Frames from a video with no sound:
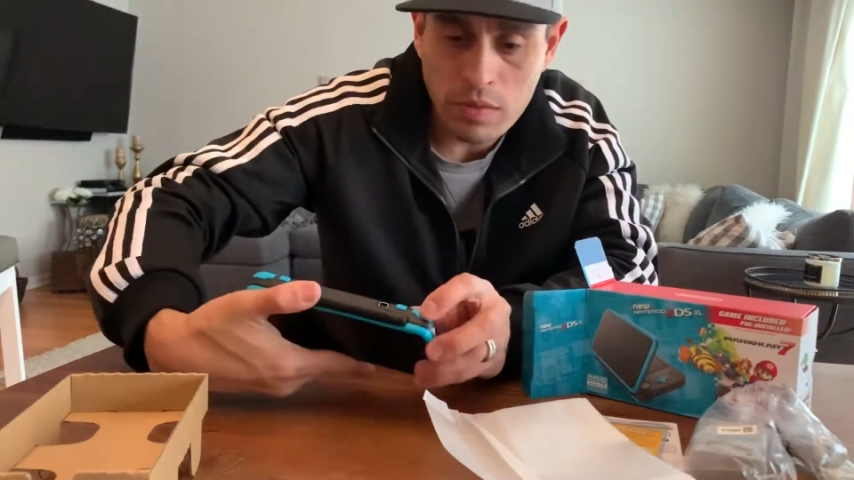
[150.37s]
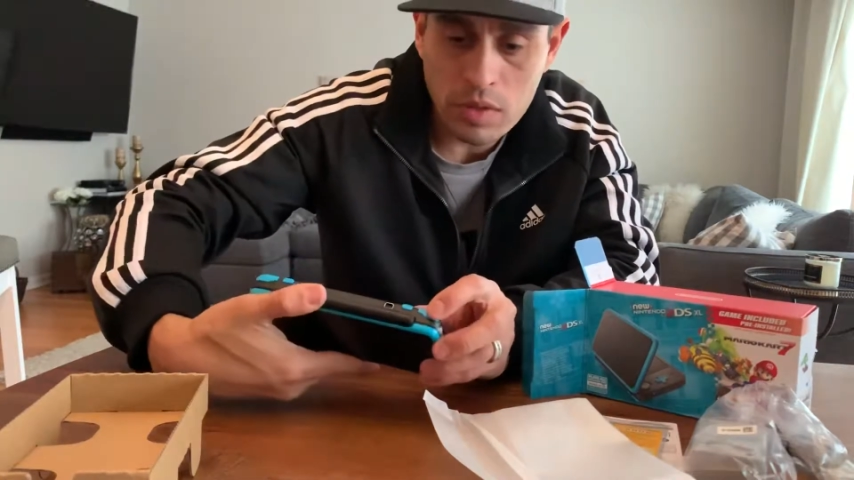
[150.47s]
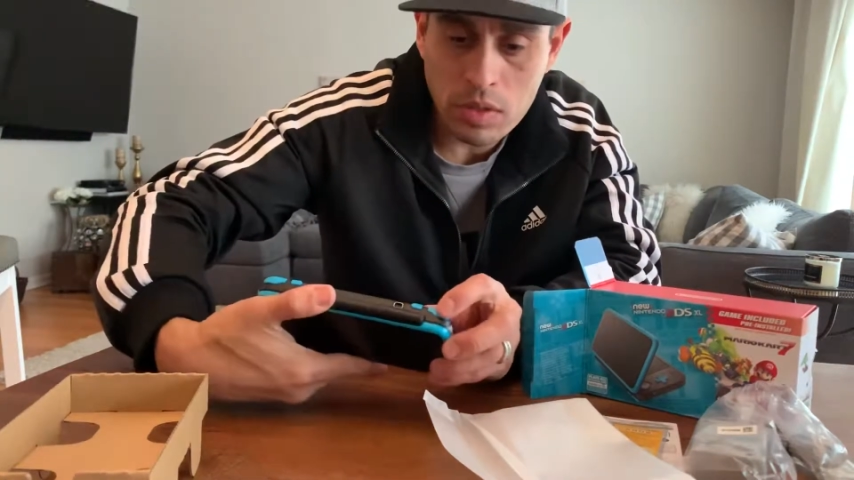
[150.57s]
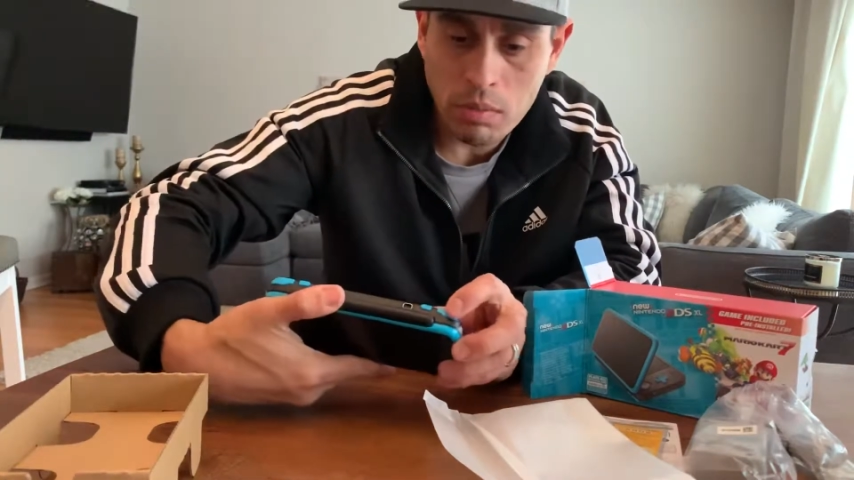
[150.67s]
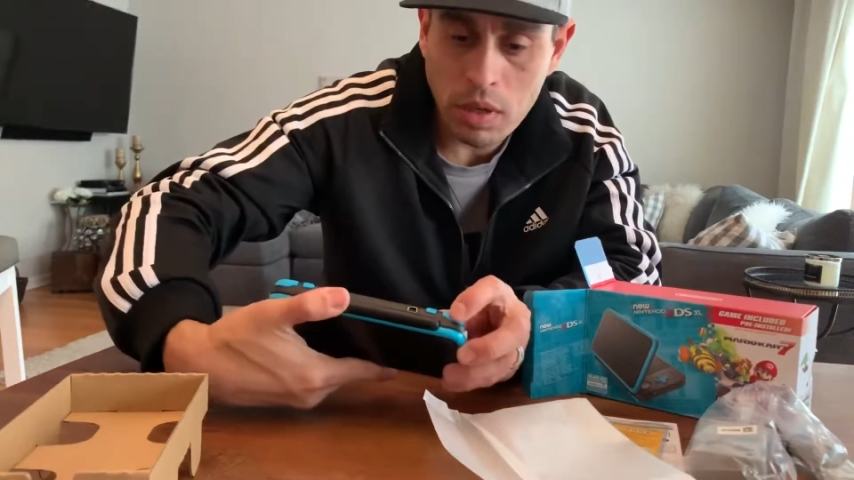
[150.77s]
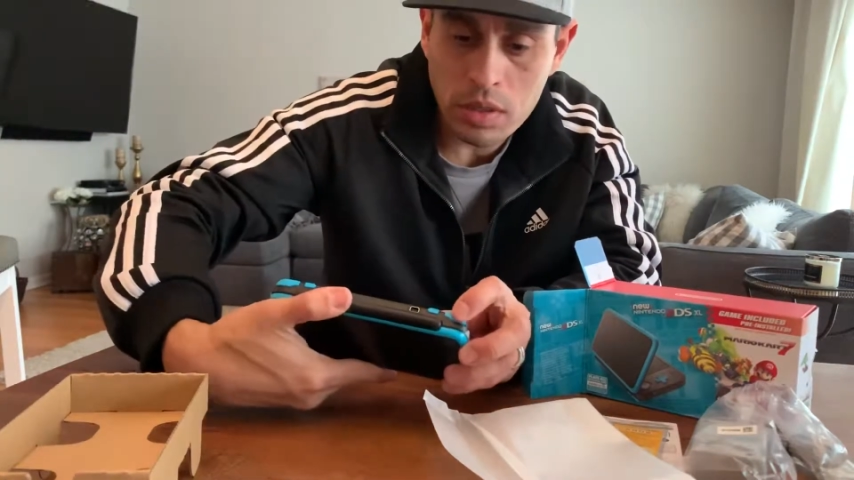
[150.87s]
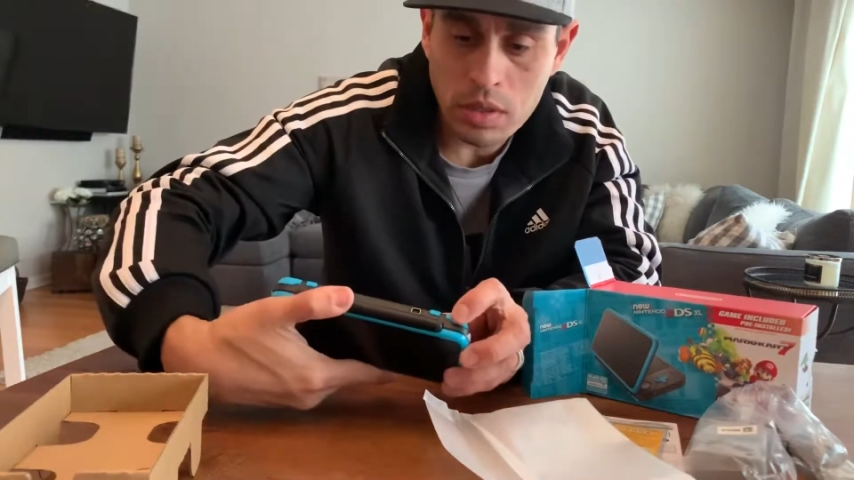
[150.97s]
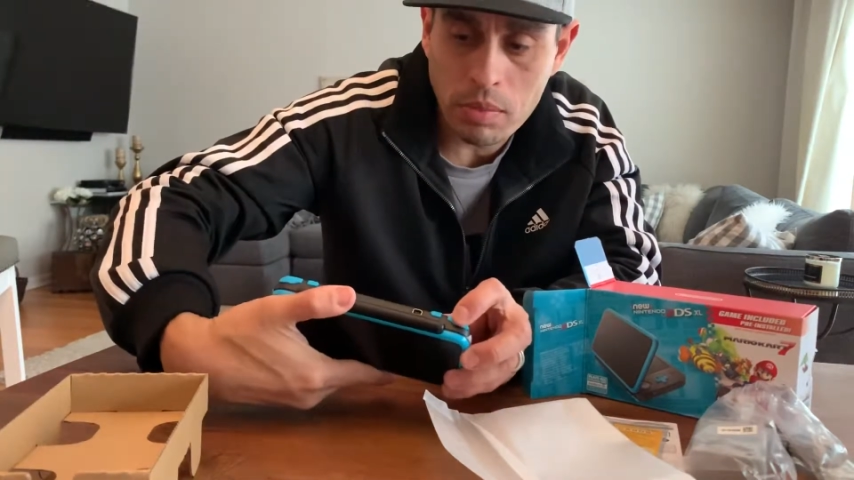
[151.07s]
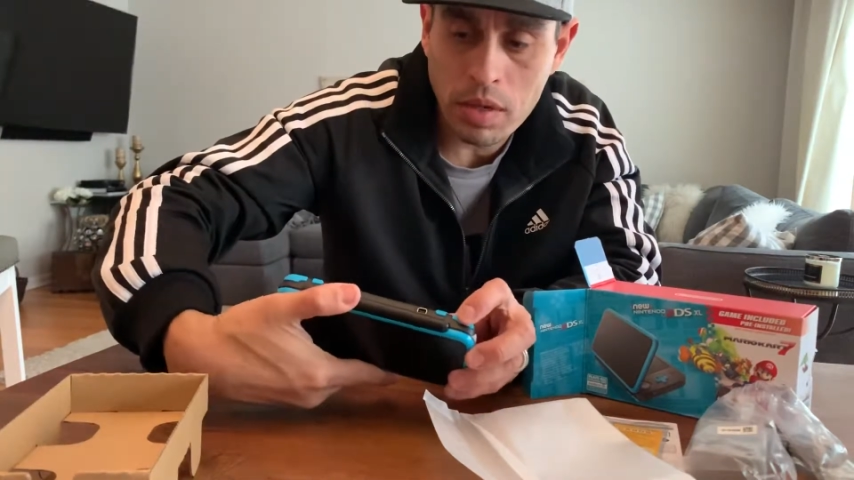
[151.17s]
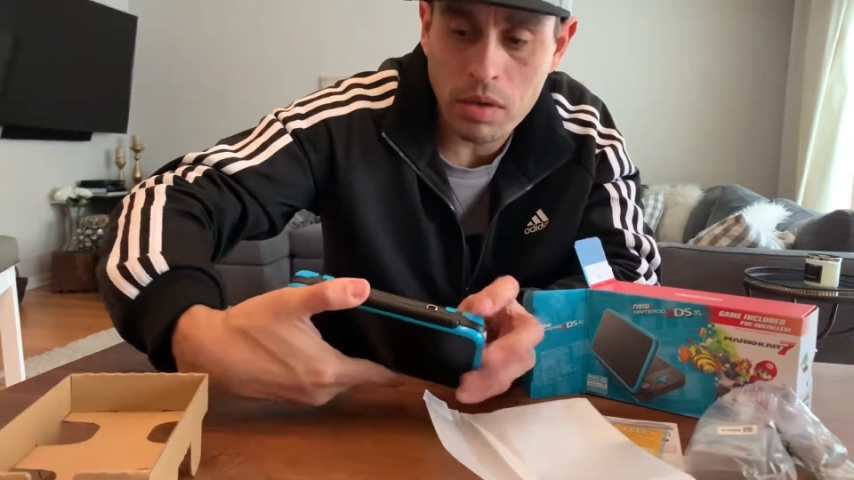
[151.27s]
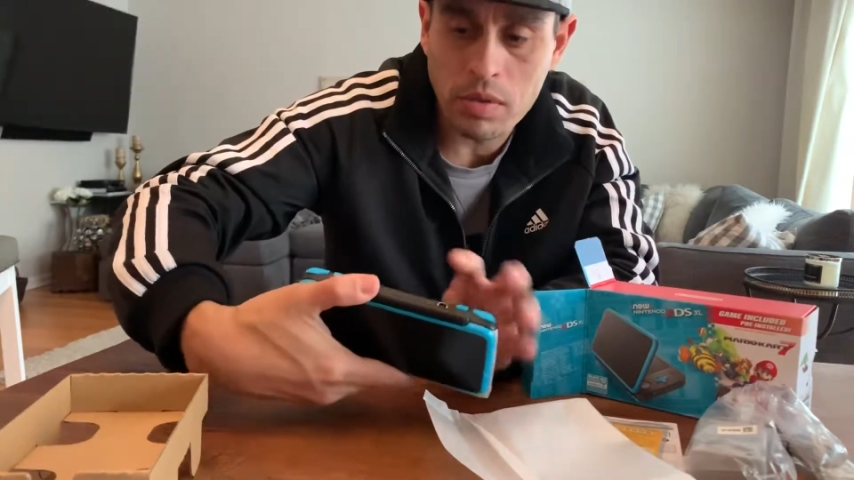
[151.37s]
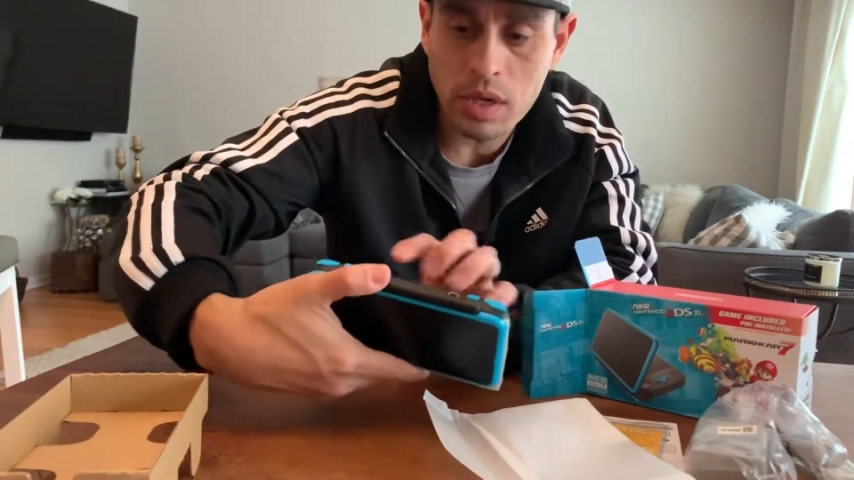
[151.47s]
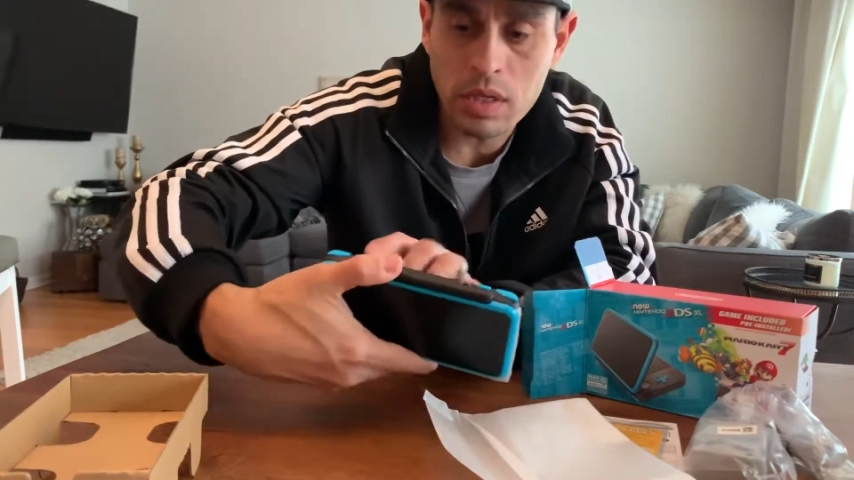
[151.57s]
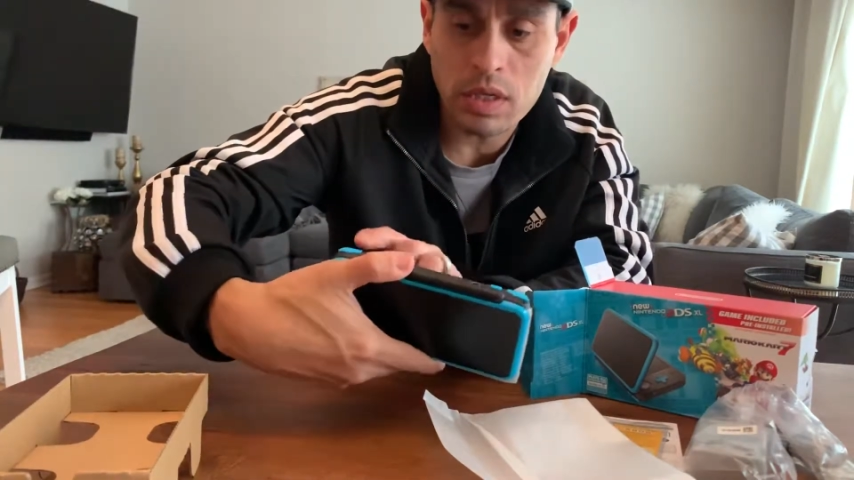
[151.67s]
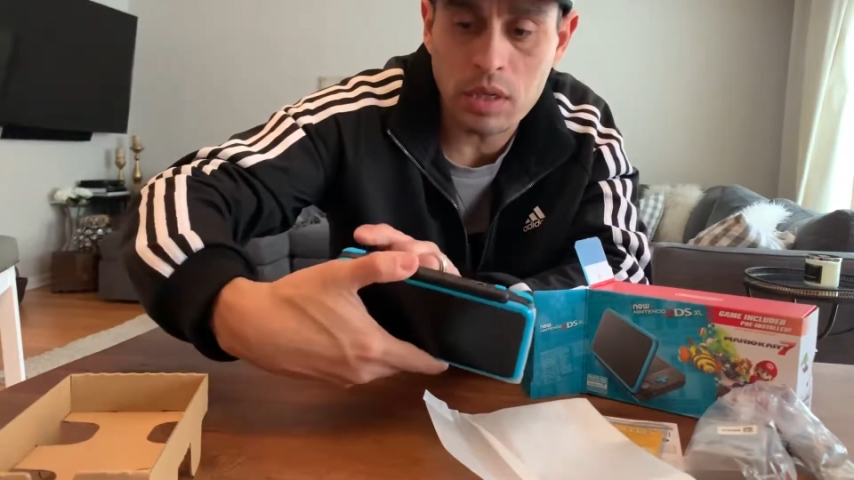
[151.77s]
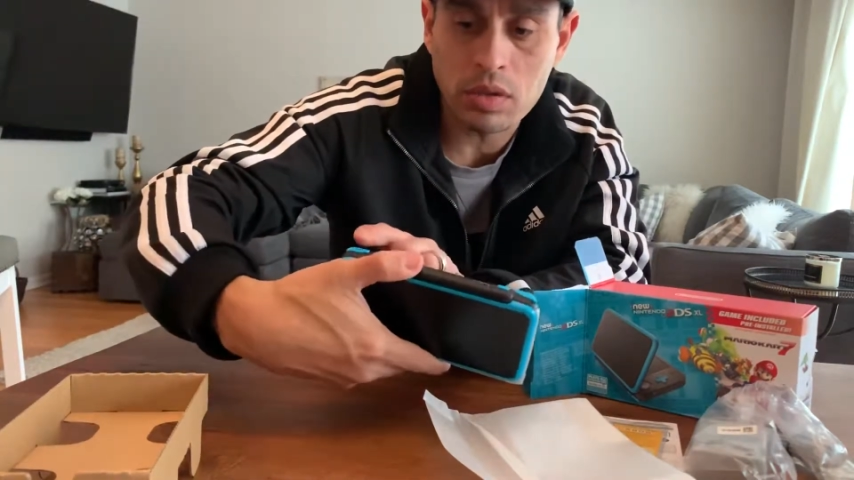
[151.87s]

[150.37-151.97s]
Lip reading: even some buttons up here that I see.